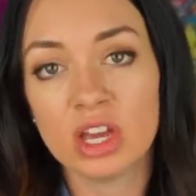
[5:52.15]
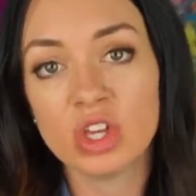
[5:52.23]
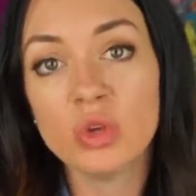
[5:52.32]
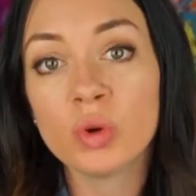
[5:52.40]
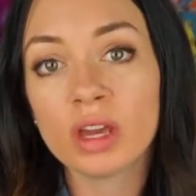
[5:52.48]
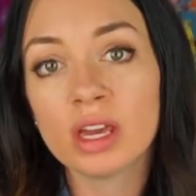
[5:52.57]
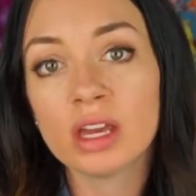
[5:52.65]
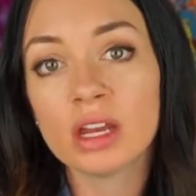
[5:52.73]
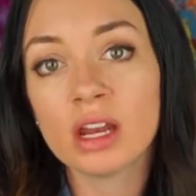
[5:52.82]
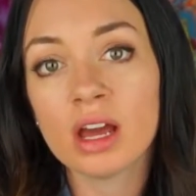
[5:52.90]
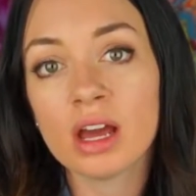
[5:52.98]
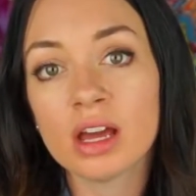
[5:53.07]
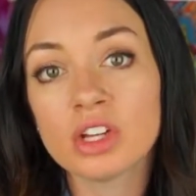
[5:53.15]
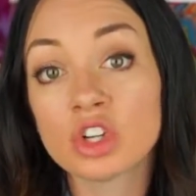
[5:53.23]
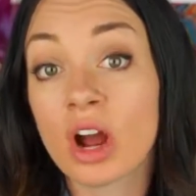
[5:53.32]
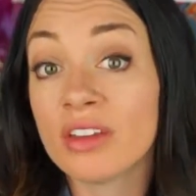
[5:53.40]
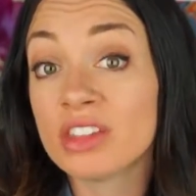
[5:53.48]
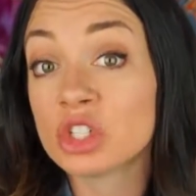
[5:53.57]
you can
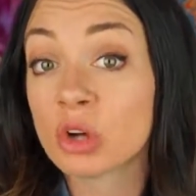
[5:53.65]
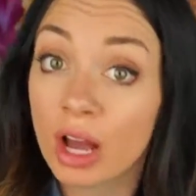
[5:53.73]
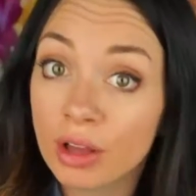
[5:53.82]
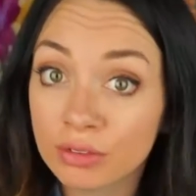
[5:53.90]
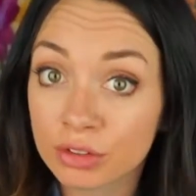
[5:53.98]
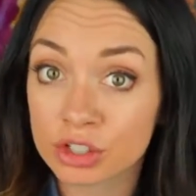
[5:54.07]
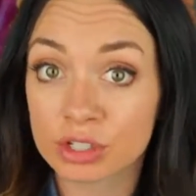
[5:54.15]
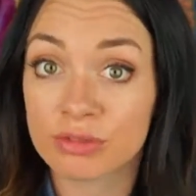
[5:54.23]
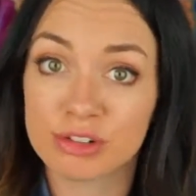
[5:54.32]
try the trial version